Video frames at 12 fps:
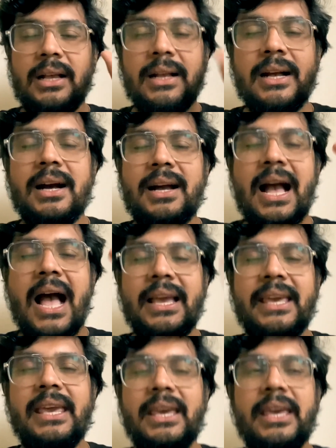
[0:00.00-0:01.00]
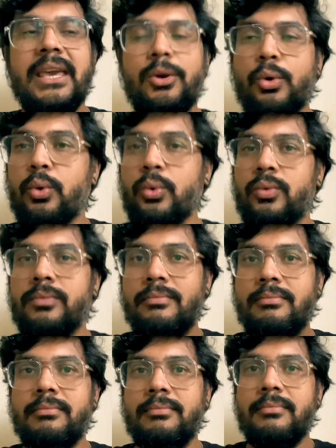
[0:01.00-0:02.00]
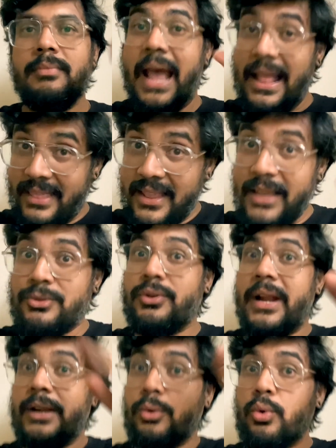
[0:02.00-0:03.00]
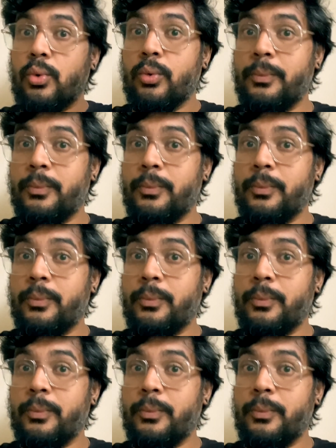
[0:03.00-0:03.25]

ga, ga, gi, gu, and then I have to write gu.